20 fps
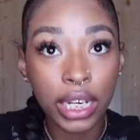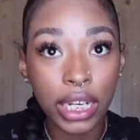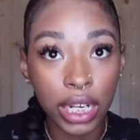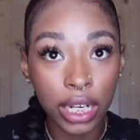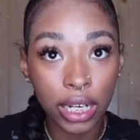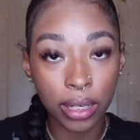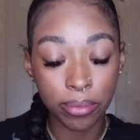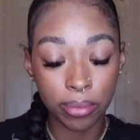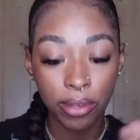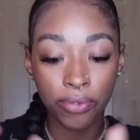
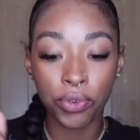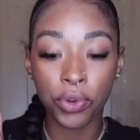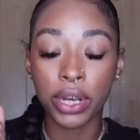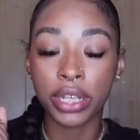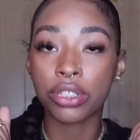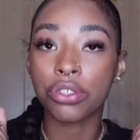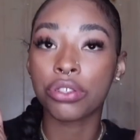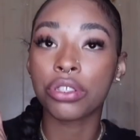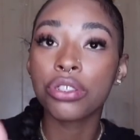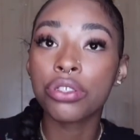Um, if you
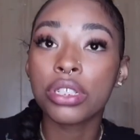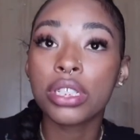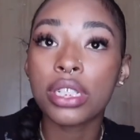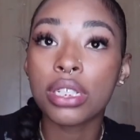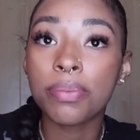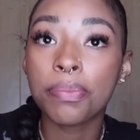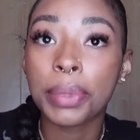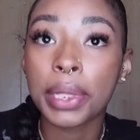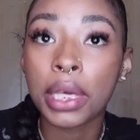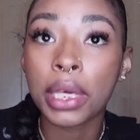guys are interested
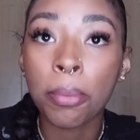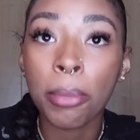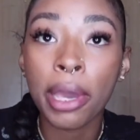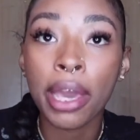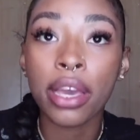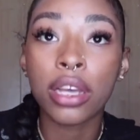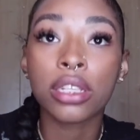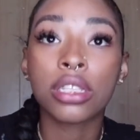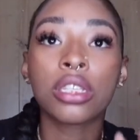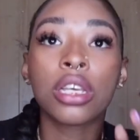in blanket
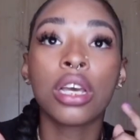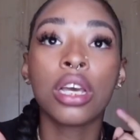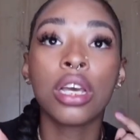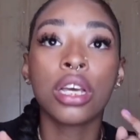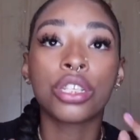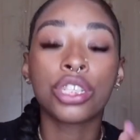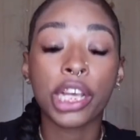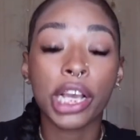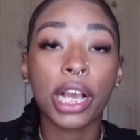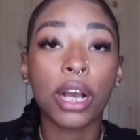pants,
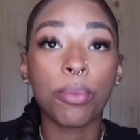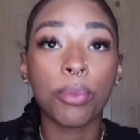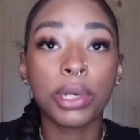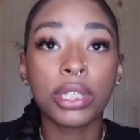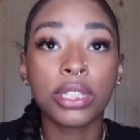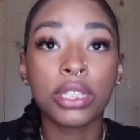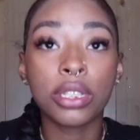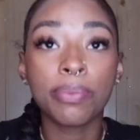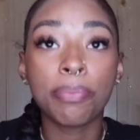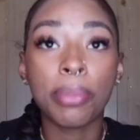check out my
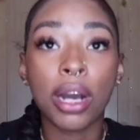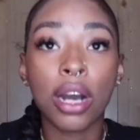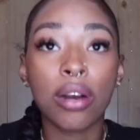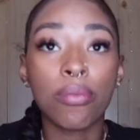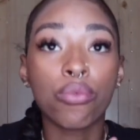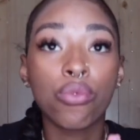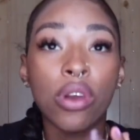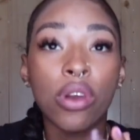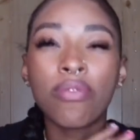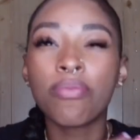
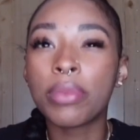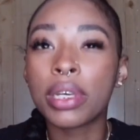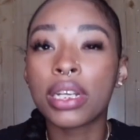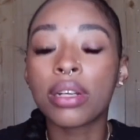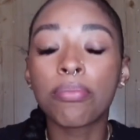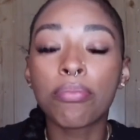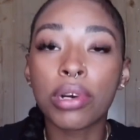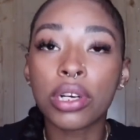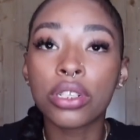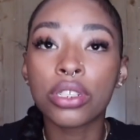Depop where I've made
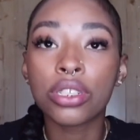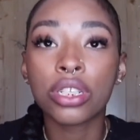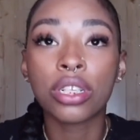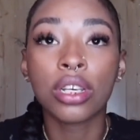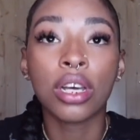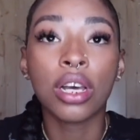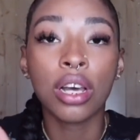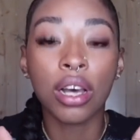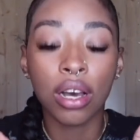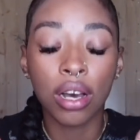a bunch.
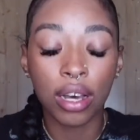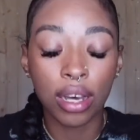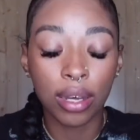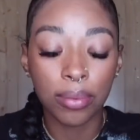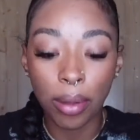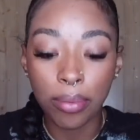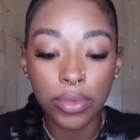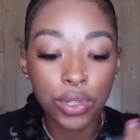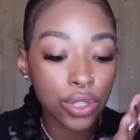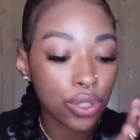Um,
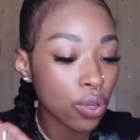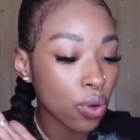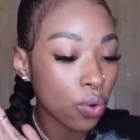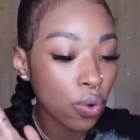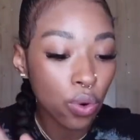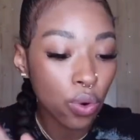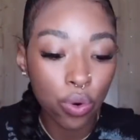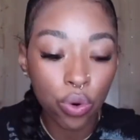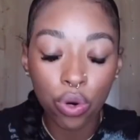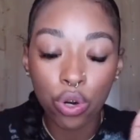I'm so
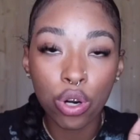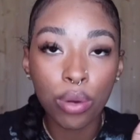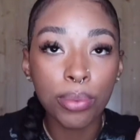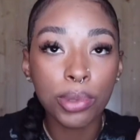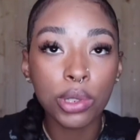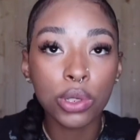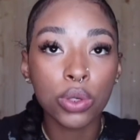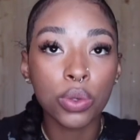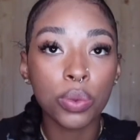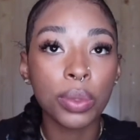
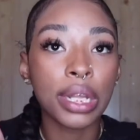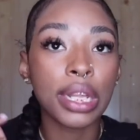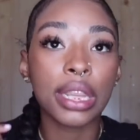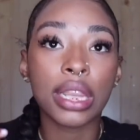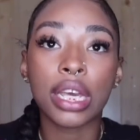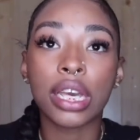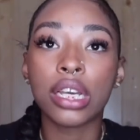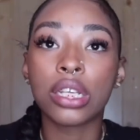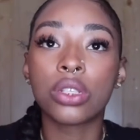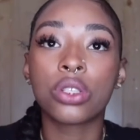horrible with
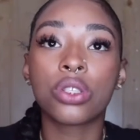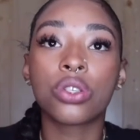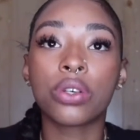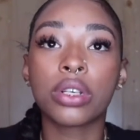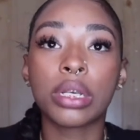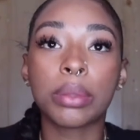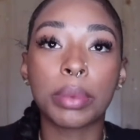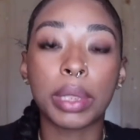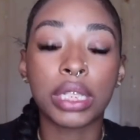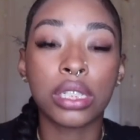
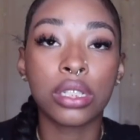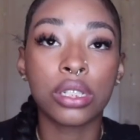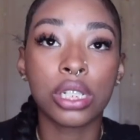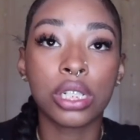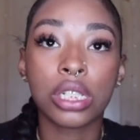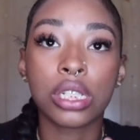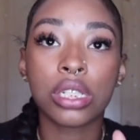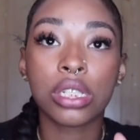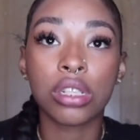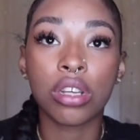answering
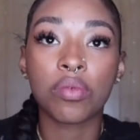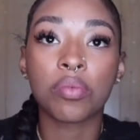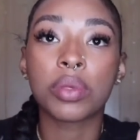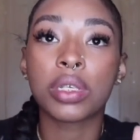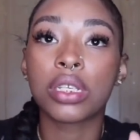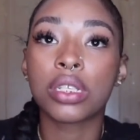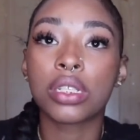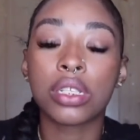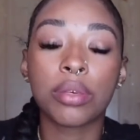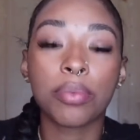messages and stuff
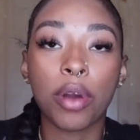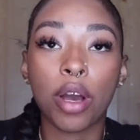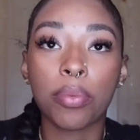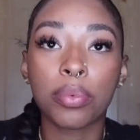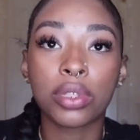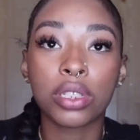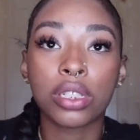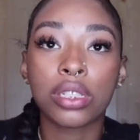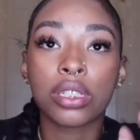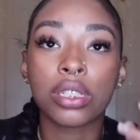because Depop
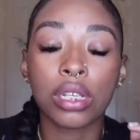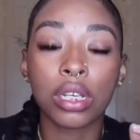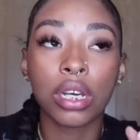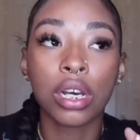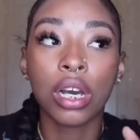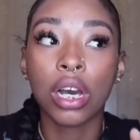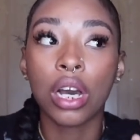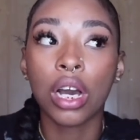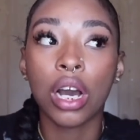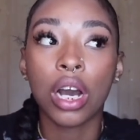is just a,
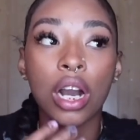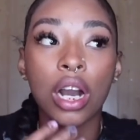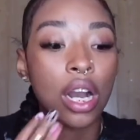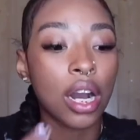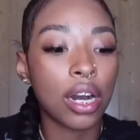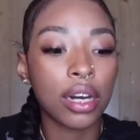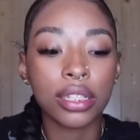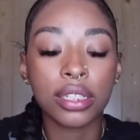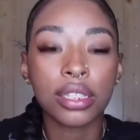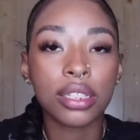a
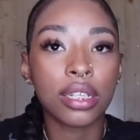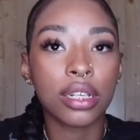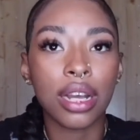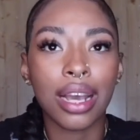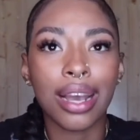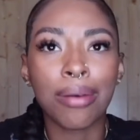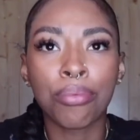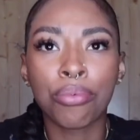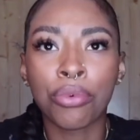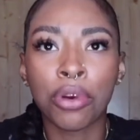constant
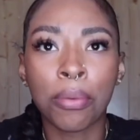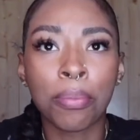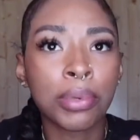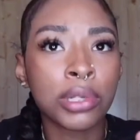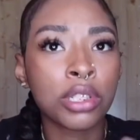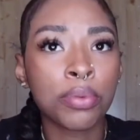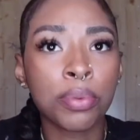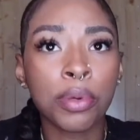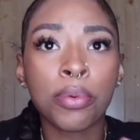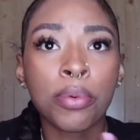app where a
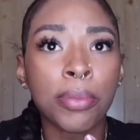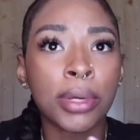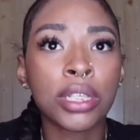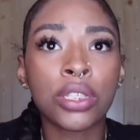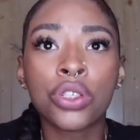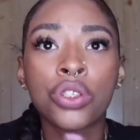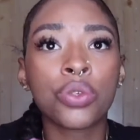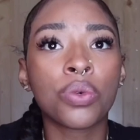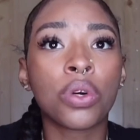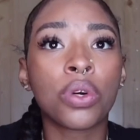bunch of people
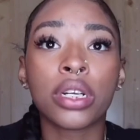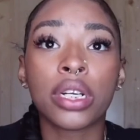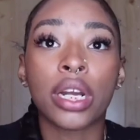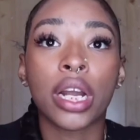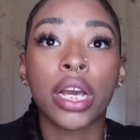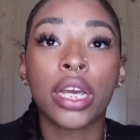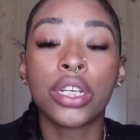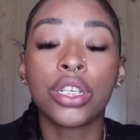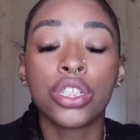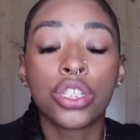message you on and
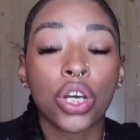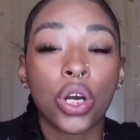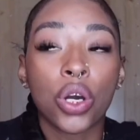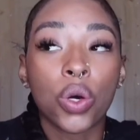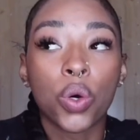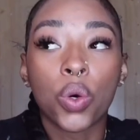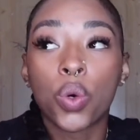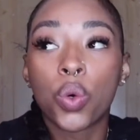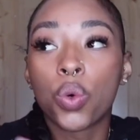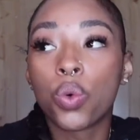I
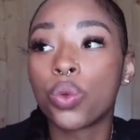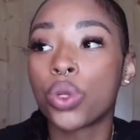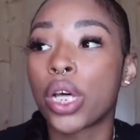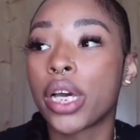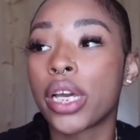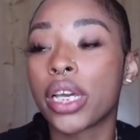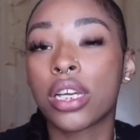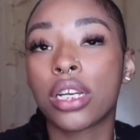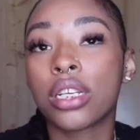don't like.